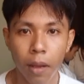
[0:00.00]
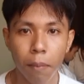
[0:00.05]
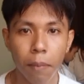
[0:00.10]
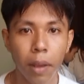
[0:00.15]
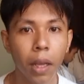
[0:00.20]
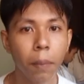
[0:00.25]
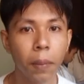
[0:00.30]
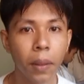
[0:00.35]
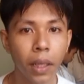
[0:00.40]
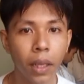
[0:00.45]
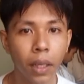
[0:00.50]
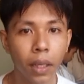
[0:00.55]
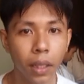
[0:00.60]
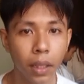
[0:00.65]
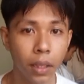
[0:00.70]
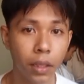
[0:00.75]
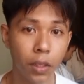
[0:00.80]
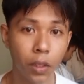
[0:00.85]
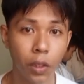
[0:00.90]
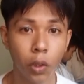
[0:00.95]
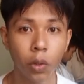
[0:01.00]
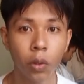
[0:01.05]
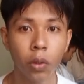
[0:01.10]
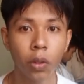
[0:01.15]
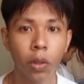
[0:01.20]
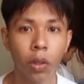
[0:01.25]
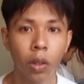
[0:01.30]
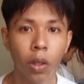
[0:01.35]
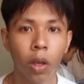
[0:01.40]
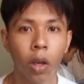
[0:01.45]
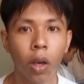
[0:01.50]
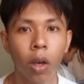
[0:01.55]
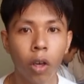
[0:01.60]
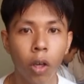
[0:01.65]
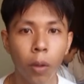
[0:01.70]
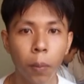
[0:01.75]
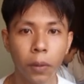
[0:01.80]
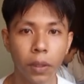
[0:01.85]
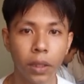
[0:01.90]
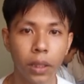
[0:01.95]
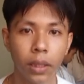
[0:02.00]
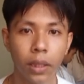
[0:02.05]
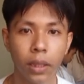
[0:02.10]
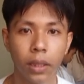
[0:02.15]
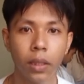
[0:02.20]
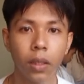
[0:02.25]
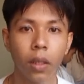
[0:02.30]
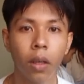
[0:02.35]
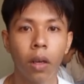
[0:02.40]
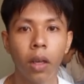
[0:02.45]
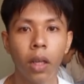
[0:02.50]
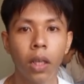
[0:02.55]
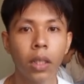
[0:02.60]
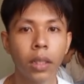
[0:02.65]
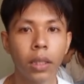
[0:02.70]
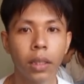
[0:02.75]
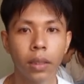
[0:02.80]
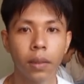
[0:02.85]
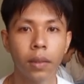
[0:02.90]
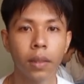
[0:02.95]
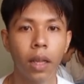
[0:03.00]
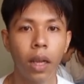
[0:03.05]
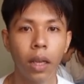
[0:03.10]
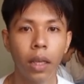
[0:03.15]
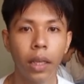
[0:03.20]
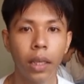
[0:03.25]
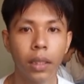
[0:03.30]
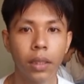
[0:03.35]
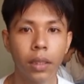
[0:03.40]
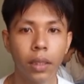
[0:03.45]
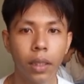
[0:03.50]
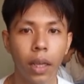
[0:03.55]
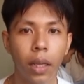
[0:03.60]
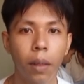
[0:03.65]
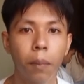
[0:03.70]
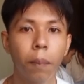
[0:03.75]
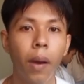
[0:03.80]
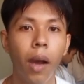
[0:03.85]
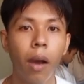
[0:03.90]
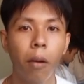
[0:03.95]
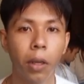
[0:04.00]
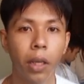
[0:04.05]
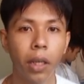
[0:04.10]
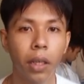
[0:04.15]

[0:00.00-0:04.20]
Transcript: Maybe it's you who possesses all this knowledge and power.